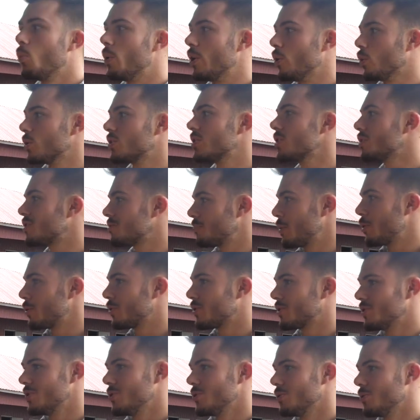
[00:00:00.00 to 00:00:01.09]
We also spoke
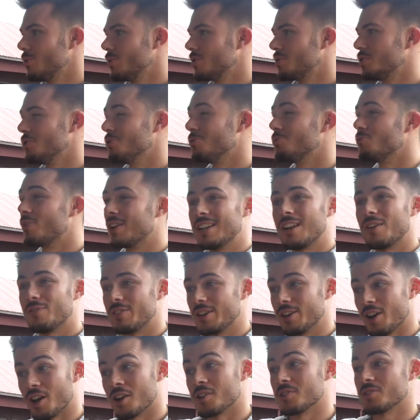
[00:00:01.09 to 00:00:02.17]
to two really lovely
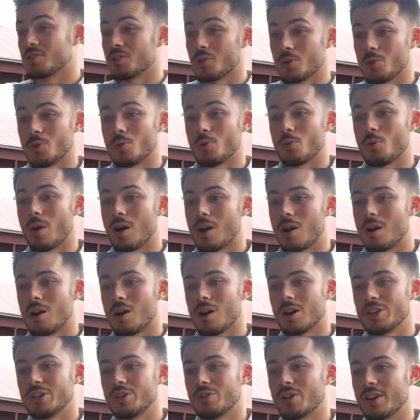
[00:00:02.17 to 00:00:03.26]
girls who
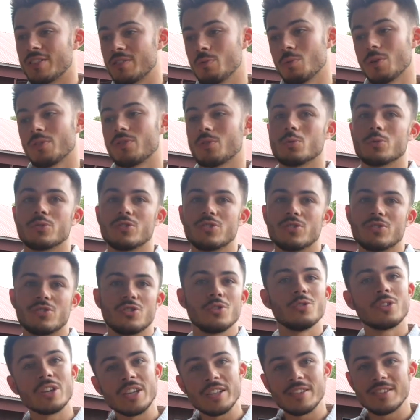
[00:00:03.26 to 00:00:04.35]
are United World Schools
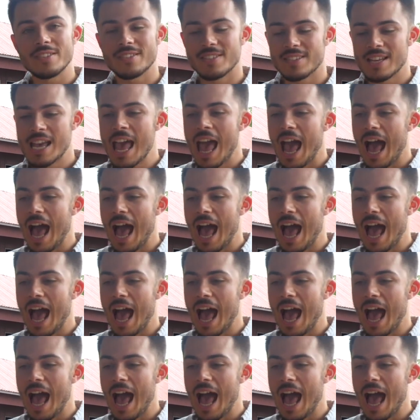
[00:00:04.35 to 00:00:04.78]
students,